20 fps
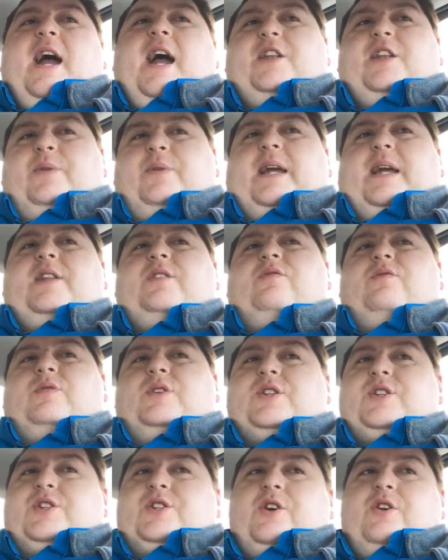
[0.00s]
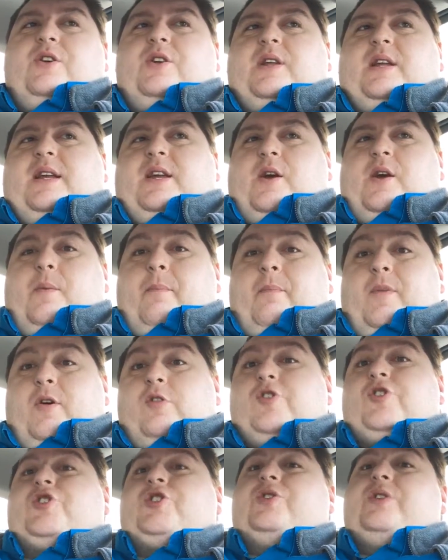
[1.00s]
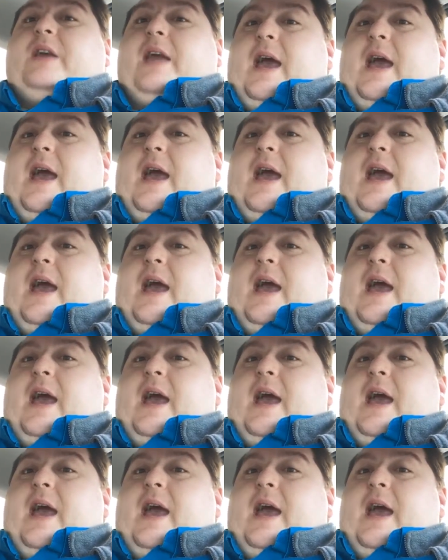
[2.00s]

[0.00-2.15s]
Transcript: and you get it through a certain commercial